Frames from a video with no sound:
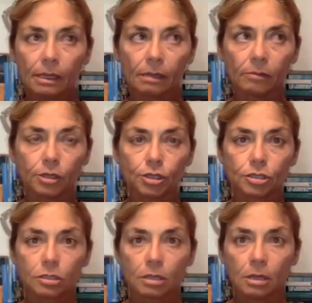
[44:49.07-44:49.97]

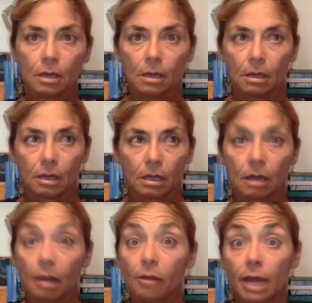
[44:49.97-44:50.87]
which
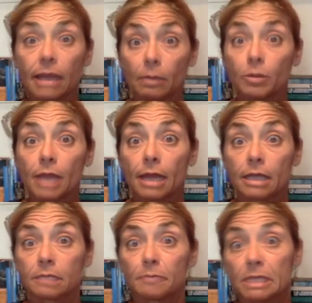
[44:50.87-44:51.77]
I'm going to end up with that
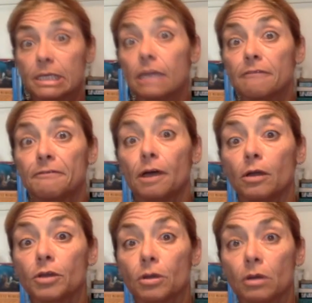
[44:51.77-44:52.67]
is basically
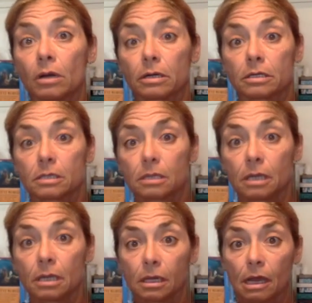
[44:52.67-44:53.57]
follow your heart.
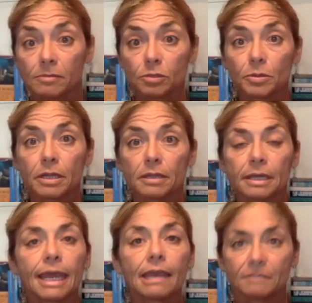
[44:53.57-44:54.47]
And it comes with
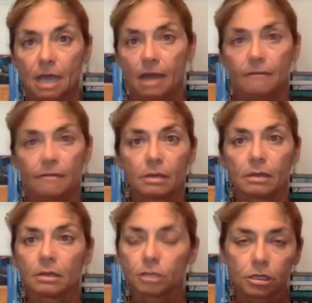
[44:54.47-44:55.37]
cave diving.
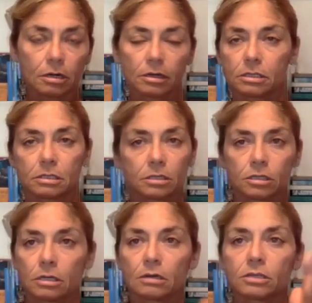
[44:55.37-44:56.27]
Uh, sharks,
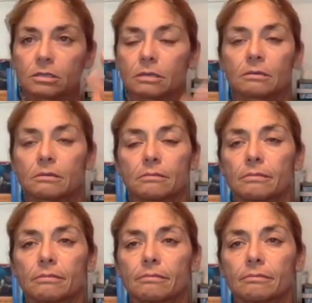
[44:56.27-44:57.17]
sharks are
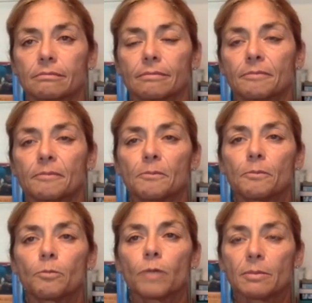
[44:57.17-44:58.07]

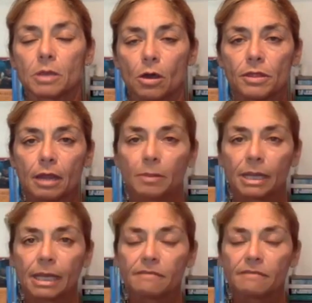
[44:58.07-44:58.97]
way beyond that, but
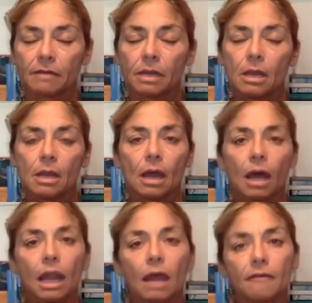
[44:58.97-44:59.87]
cave diving.
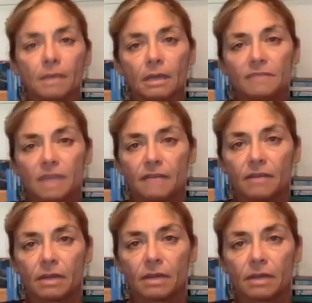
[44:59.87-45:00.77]
I love cave
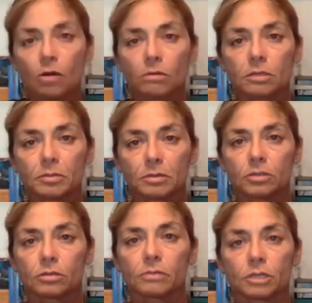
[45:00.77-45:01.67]
diving and I always put
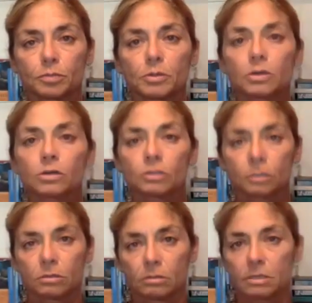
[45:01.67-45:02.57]
so much
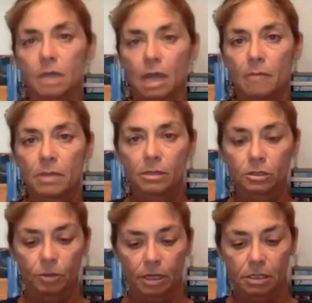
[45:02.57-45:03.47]
personal time
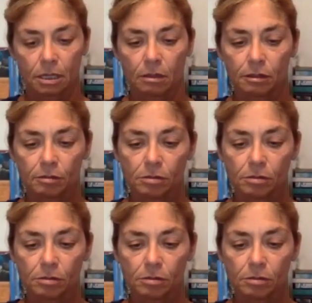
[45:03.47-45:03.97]
into it. And through